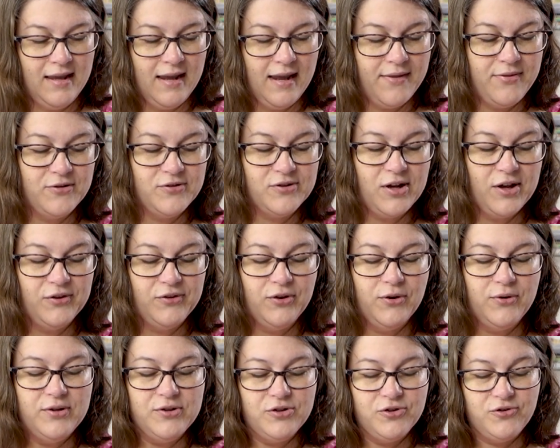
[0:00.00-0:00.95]
And there's
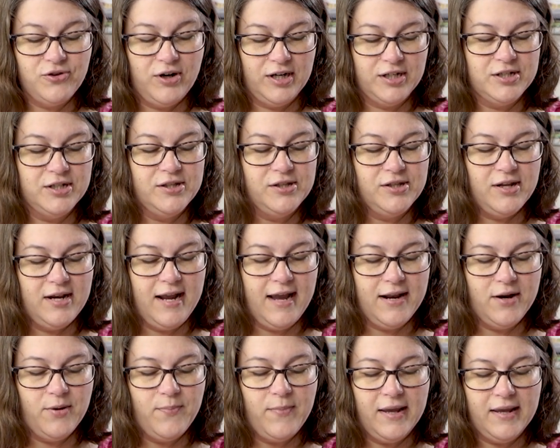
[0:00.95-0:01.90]
also instructions on
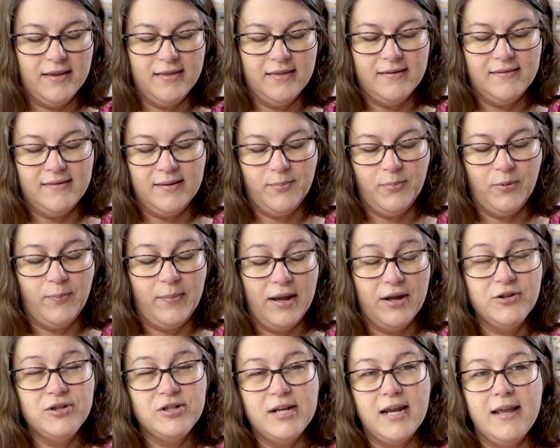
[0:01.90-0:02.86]
how to make the zipper
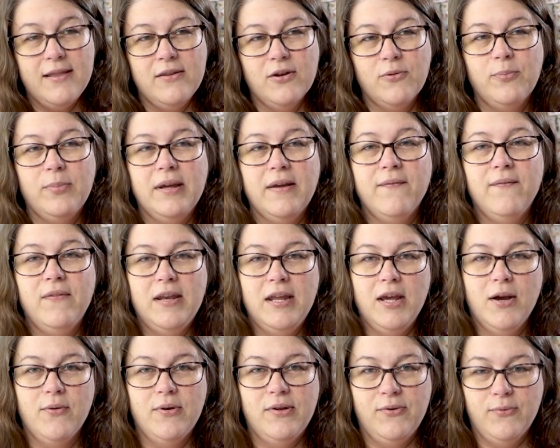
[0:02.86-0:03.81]
pouch, and there'll be a
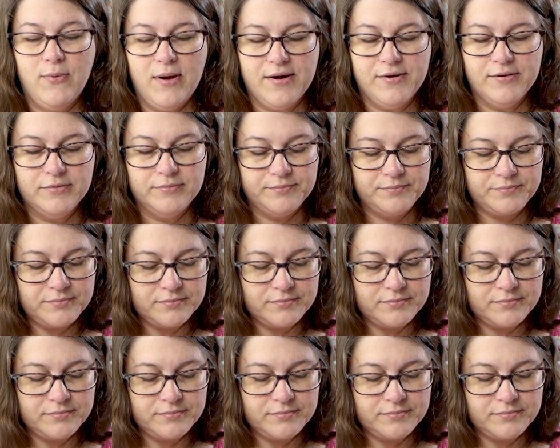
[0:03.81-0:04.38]
video as well.